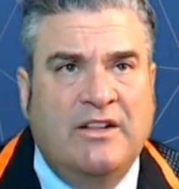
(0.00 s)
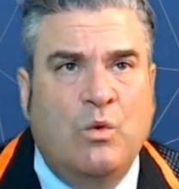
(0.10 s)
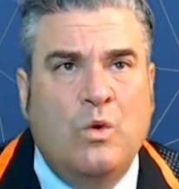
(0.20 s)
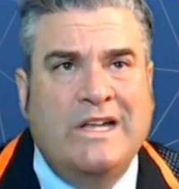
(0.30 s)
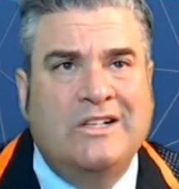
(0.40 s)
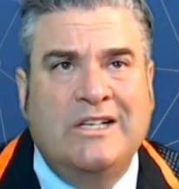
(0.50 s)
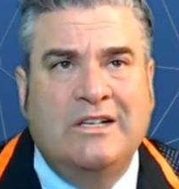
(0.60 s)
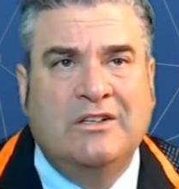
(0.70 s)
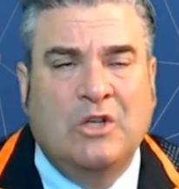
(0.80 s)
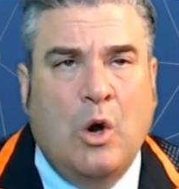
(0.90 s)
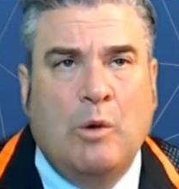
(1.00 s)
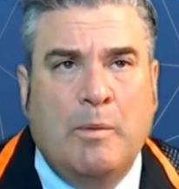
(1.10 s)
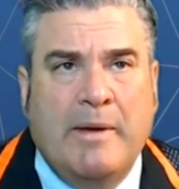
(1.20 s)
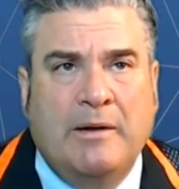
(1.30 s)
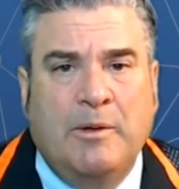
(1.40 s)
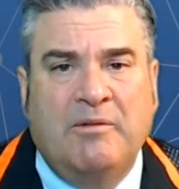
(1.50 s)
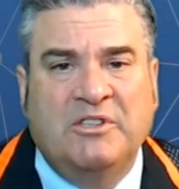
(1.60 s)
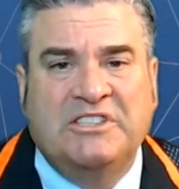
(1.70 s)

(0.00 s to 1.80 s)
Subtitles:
the weekly lower momentum level